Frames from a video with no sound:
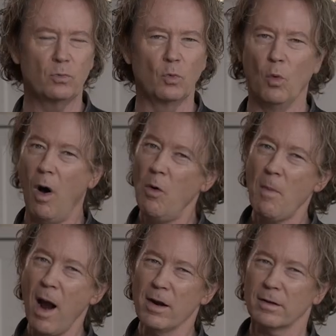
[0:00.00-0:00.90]

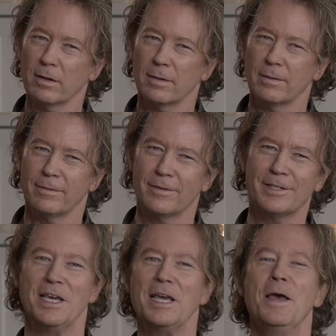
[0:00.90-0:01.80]
Walmart?
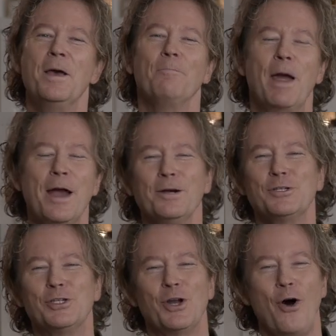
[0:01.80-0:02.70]
See,
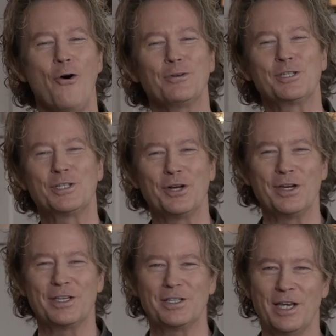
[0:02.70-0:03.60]
parents, in all
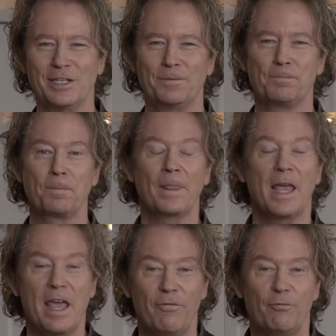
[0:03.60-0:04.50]
seriousness,
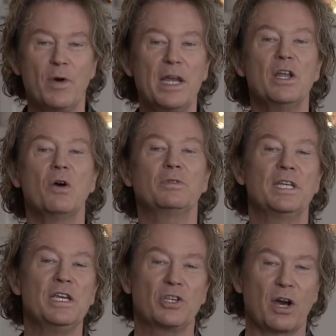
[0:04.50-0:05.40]
if we don't
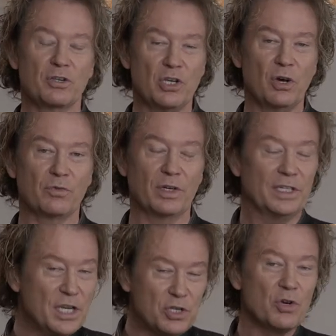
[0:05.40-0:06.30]
teach our children,
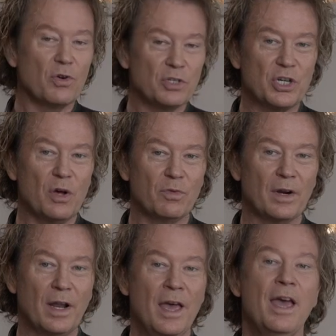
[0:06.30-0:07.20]
teach your
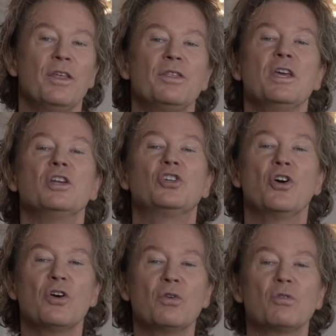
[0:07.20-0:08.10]
children the
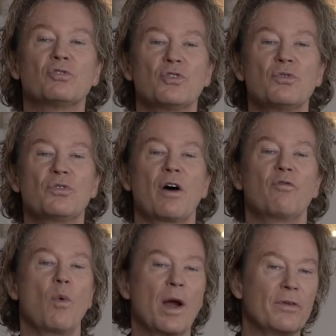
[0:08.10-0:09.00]
eternal truth
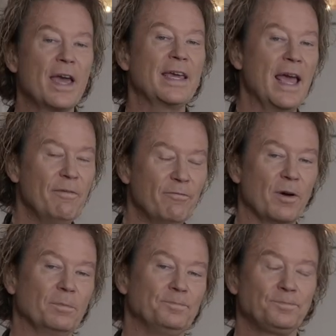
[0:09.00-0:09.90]
of where they came
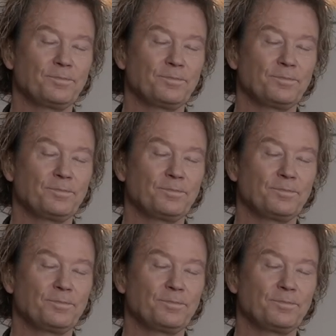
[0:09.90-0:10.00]
from,